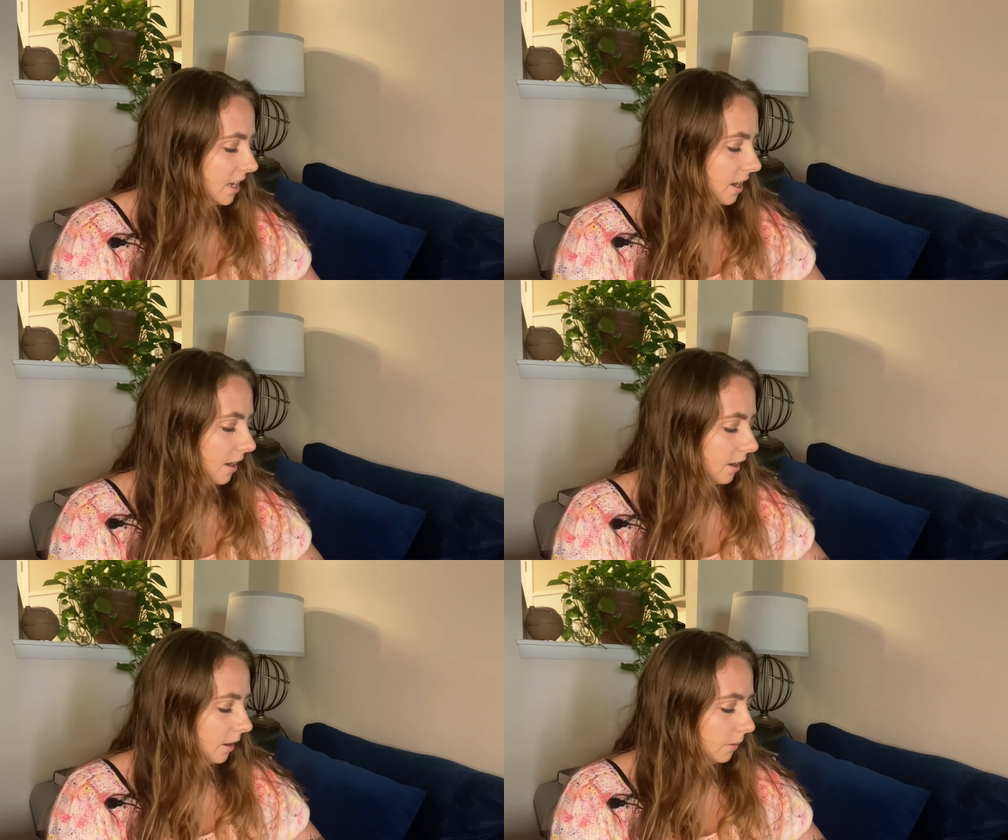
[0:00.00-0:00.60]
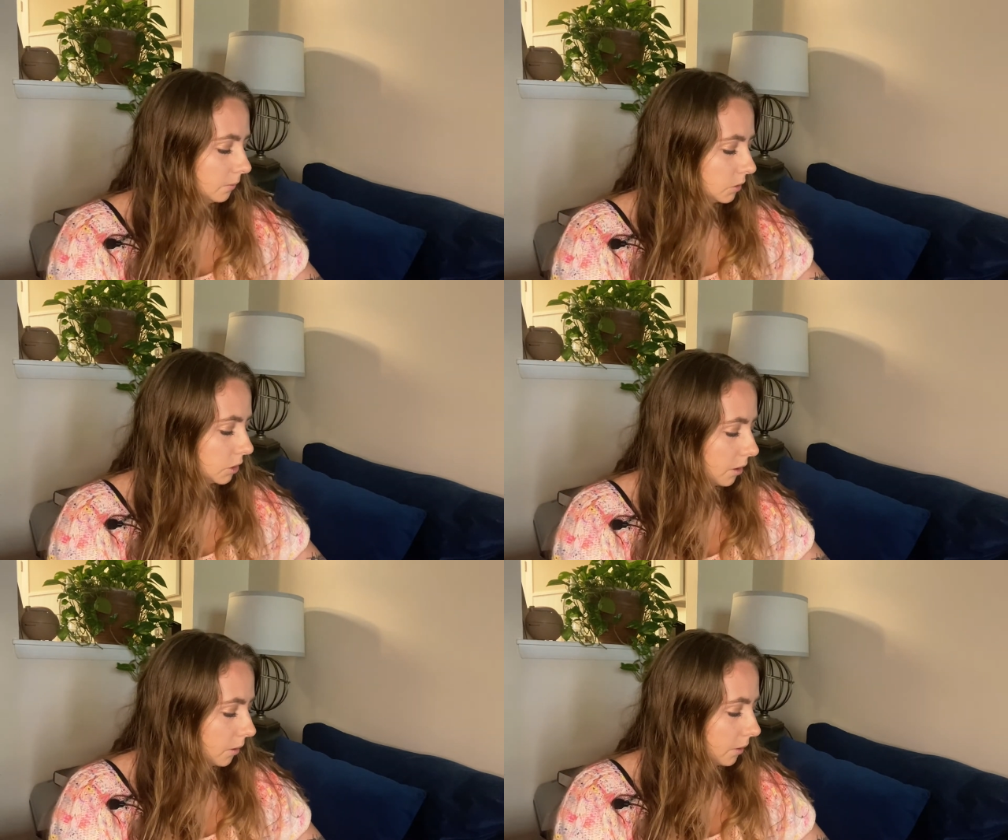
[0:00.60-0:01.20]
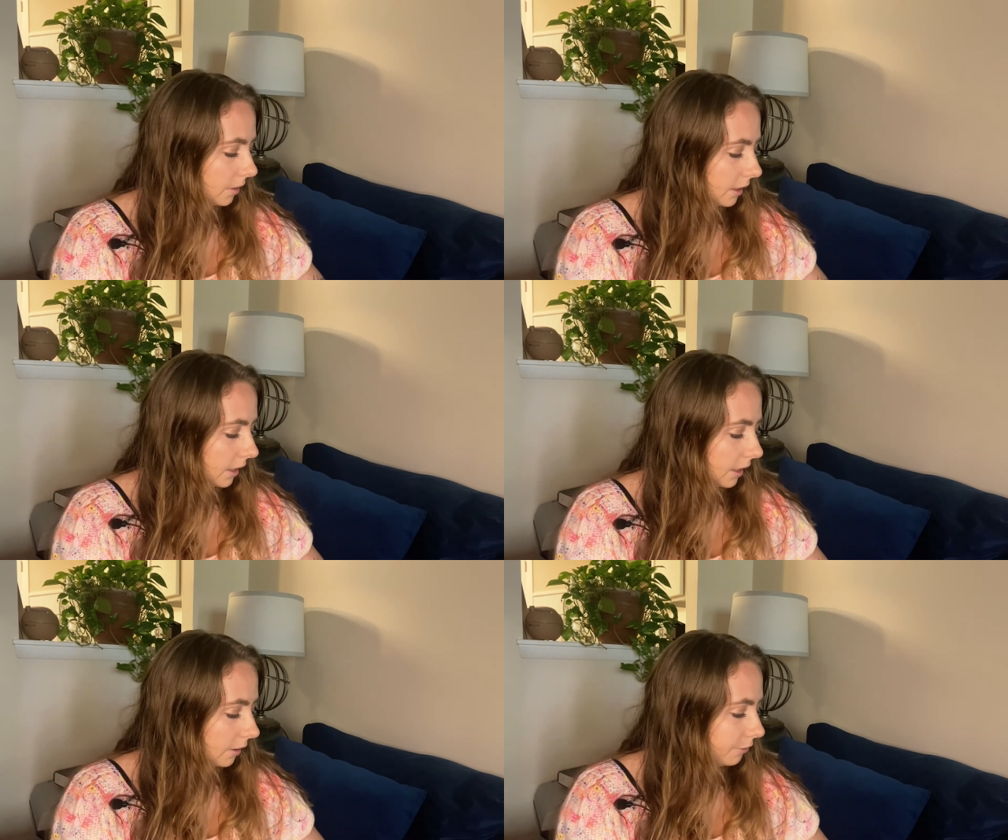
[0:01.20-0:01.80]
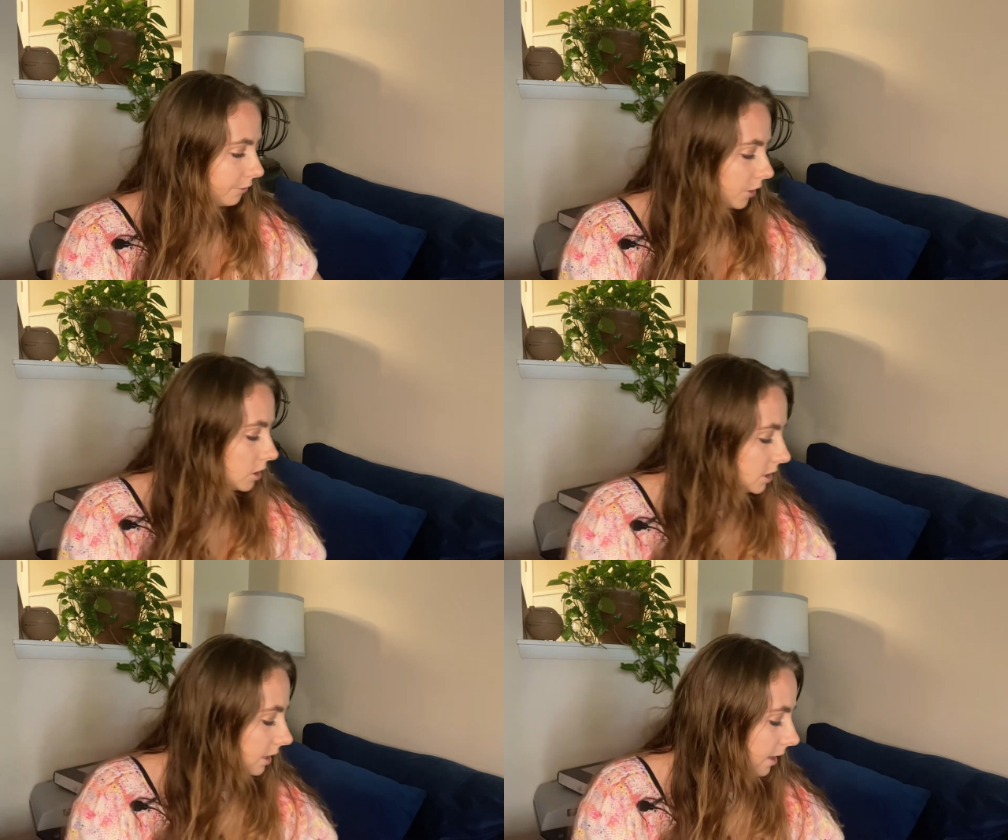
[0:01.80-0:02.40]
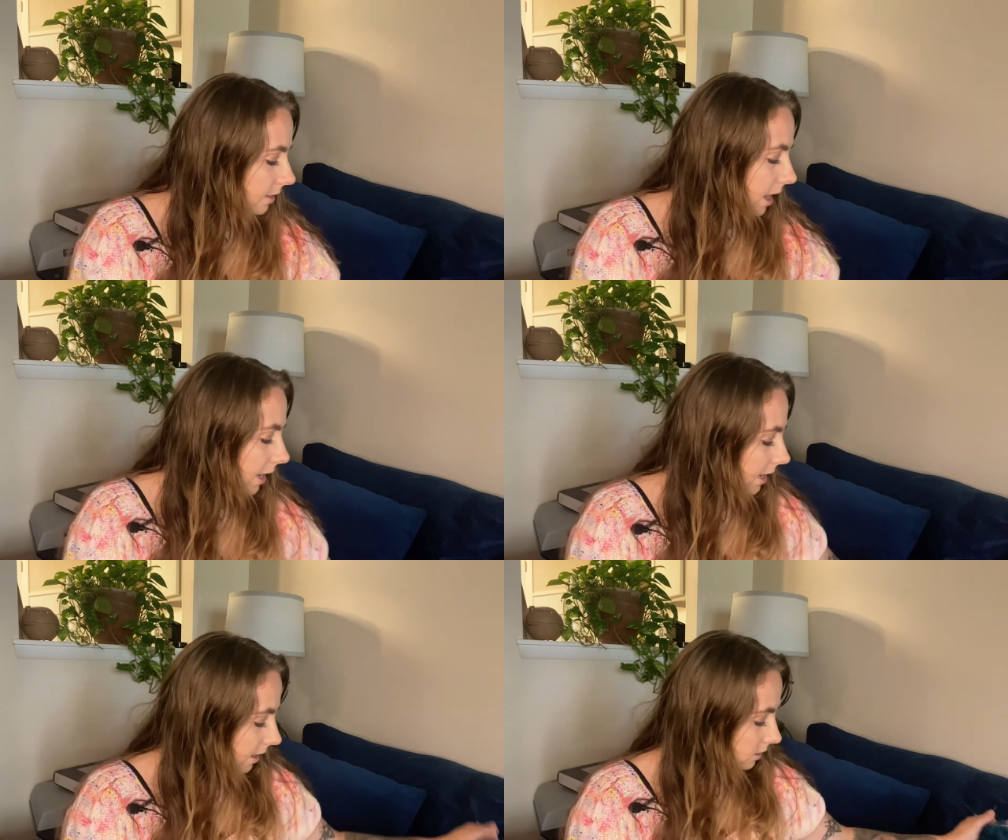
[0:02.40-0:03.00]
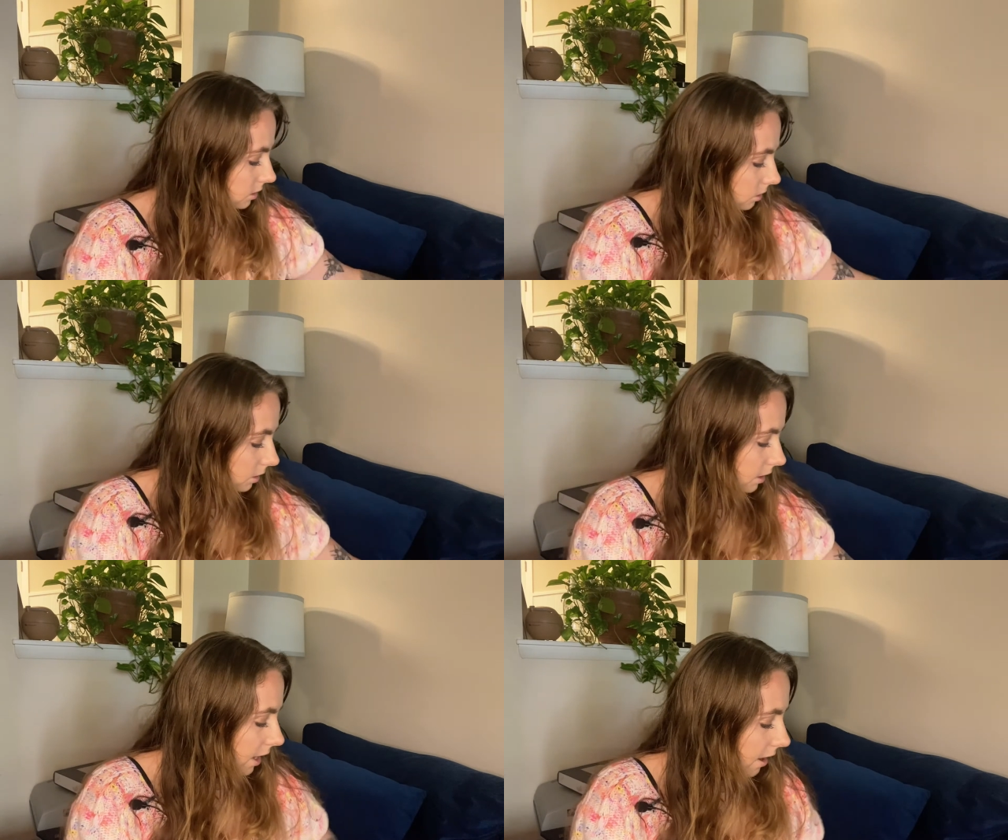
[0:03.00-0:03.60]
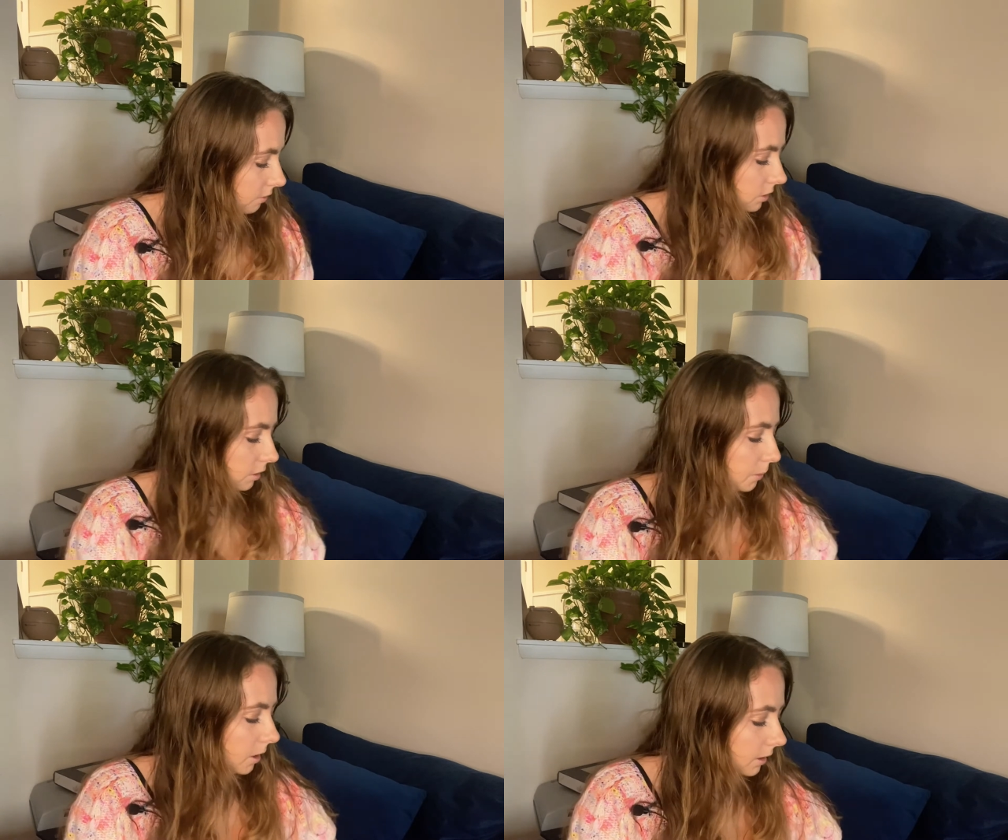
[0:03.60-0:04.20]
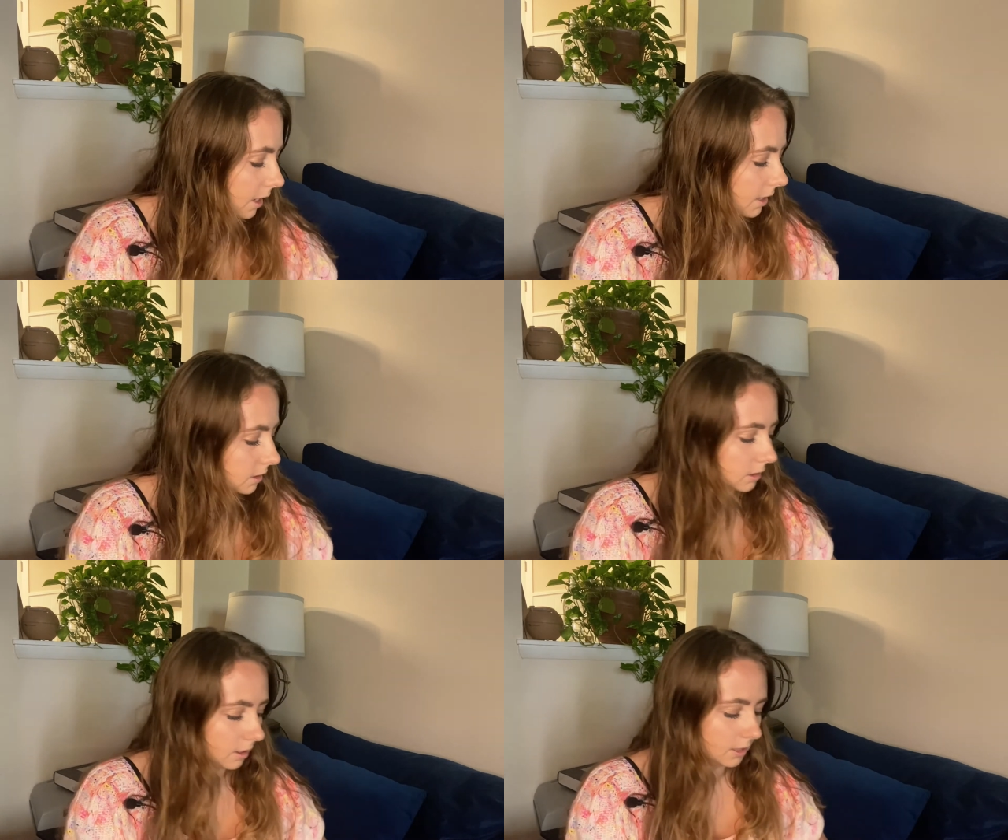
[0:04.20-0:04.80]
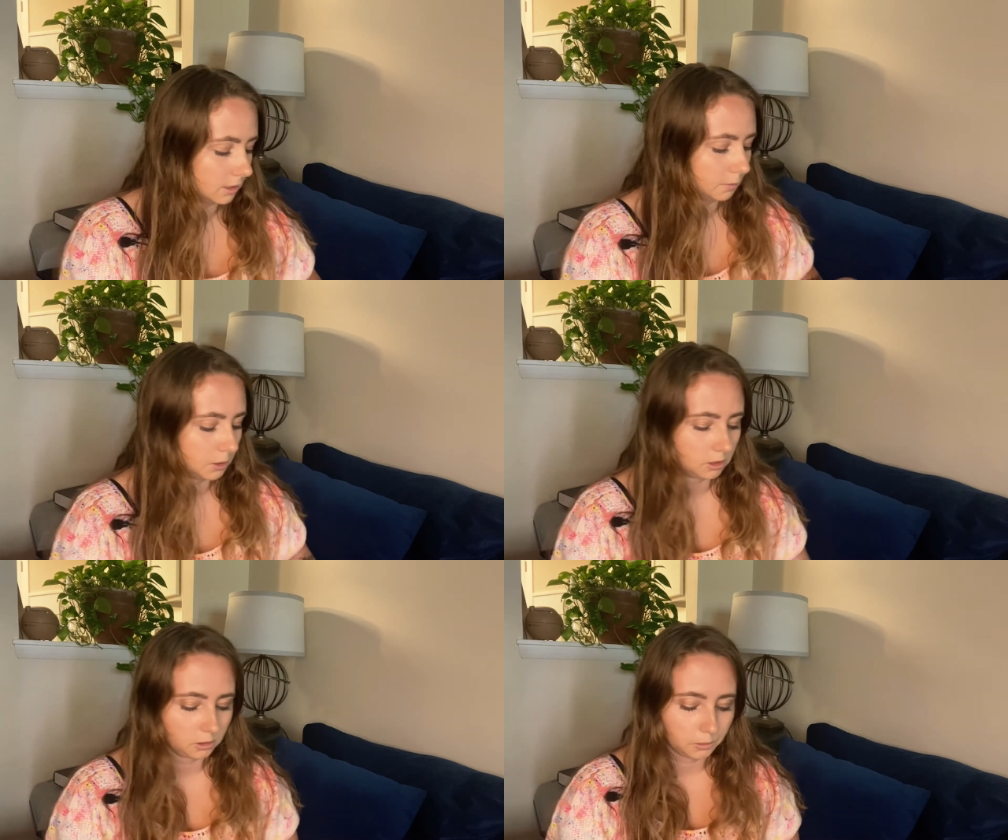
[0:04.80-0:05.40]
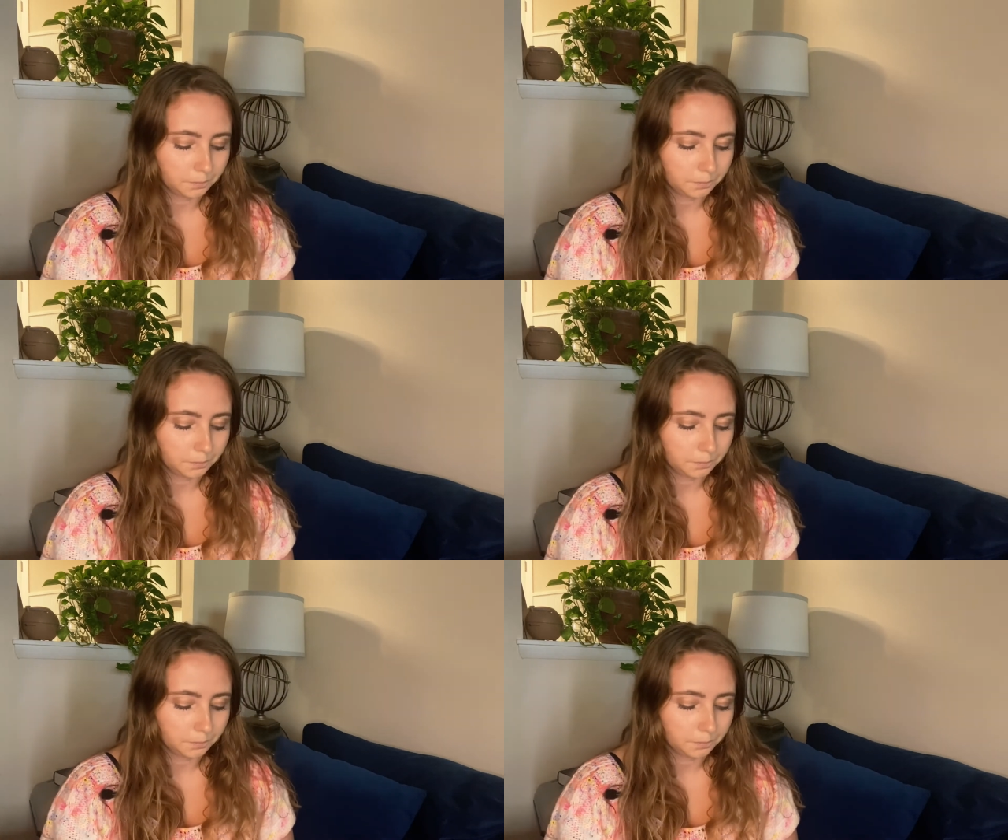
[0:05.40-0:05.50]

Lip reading: So the first thing that I cast on after the podcast last episode